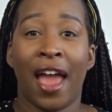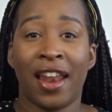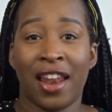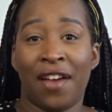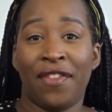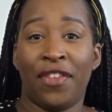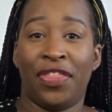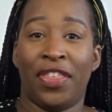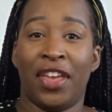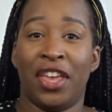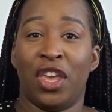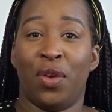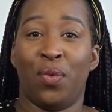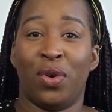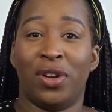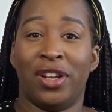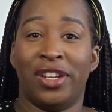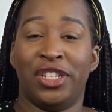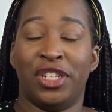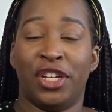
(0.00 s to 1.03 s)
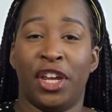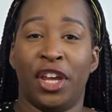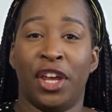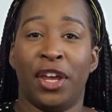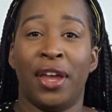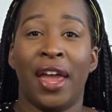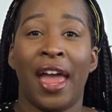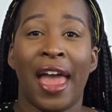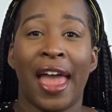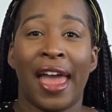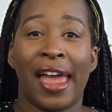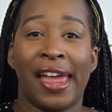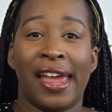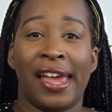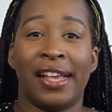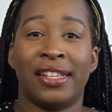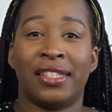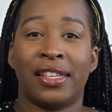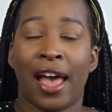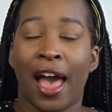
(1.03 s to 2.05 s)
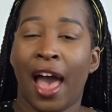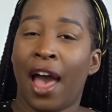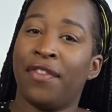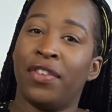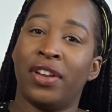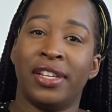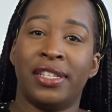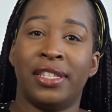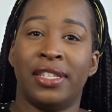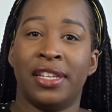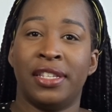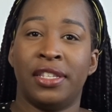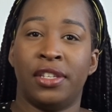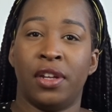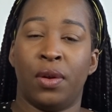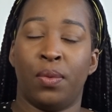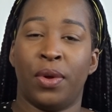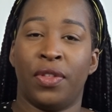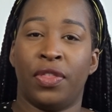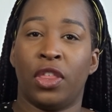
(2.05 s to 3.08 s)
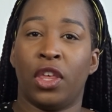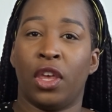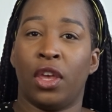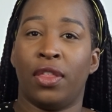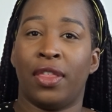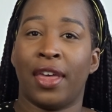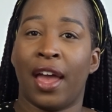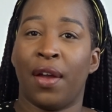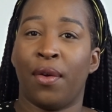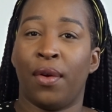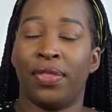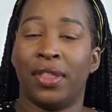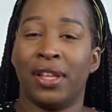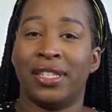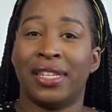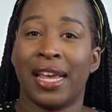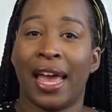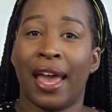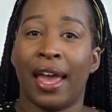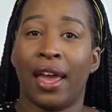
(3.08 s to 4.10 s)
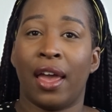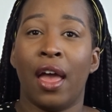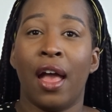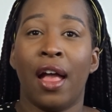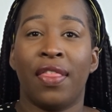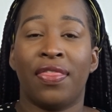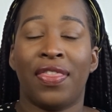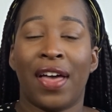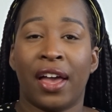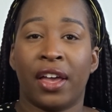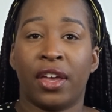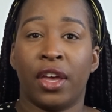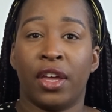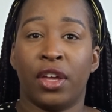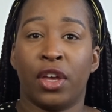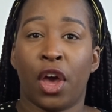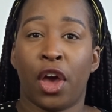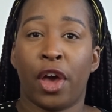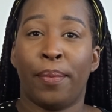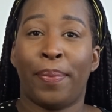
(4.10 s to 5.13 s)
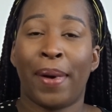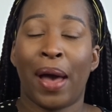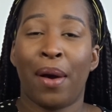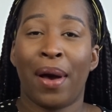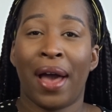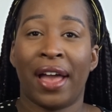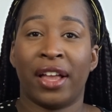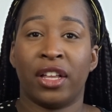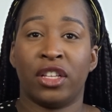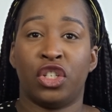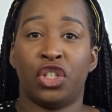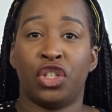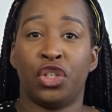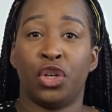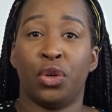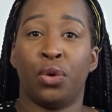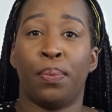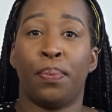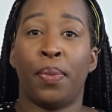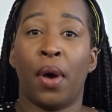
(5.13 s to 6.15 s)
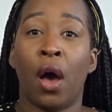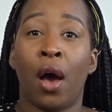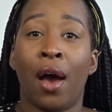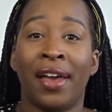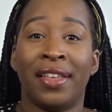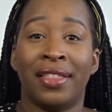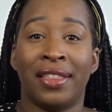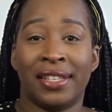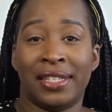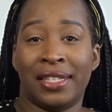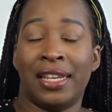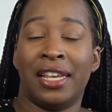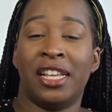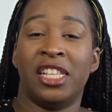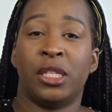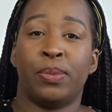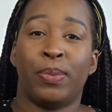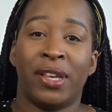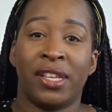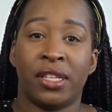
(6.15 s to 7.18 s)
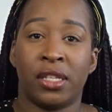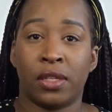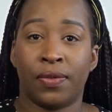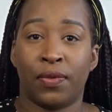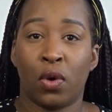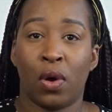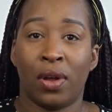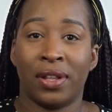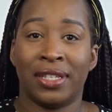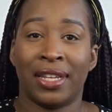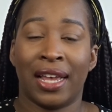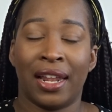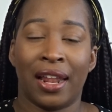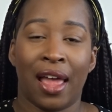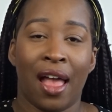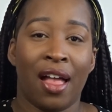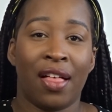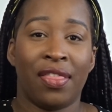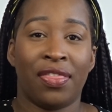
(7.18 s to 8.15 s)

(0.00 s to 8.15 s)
Another thing you want to do is have an assistant with you there on the day that can go about and shoot behind the scenes pieces of content.